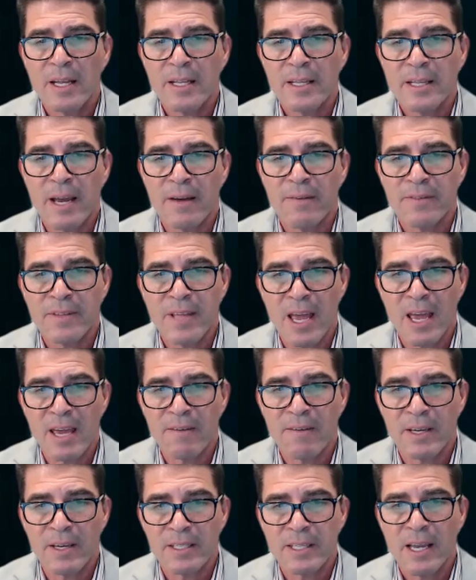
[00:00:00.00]
Neff
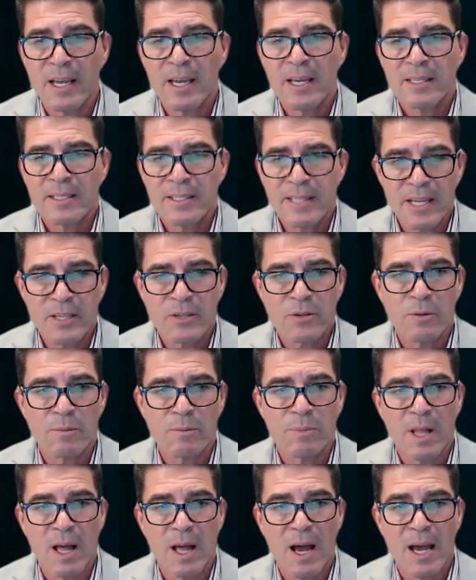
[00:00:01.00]
Davis, states or
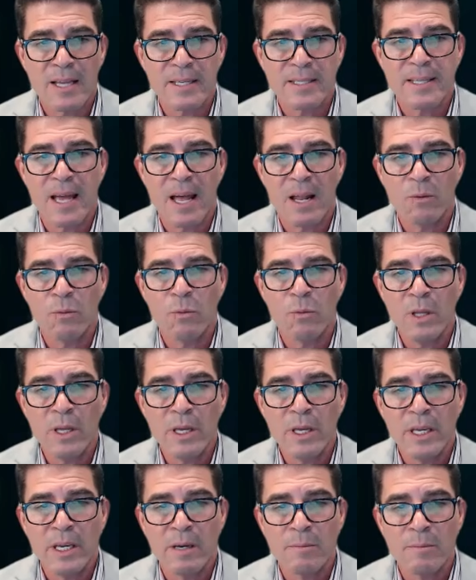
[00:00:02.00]
implies that
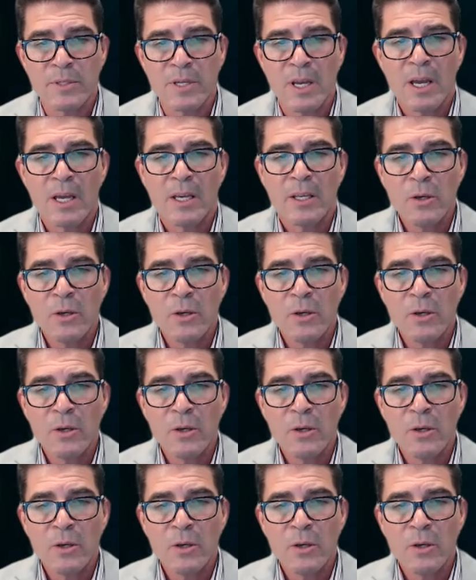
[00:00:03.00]
Williams